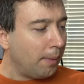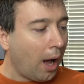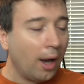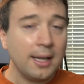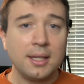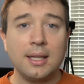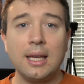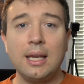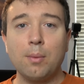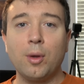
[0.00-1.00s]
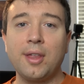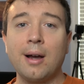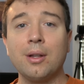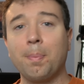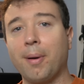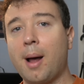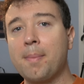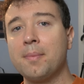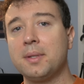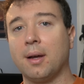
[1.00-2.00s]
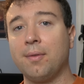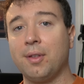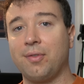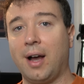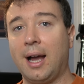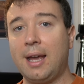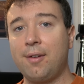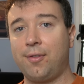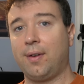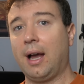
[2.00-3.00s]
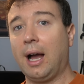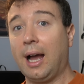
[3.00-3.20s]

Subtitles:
honestly, with all the problems of the Vive,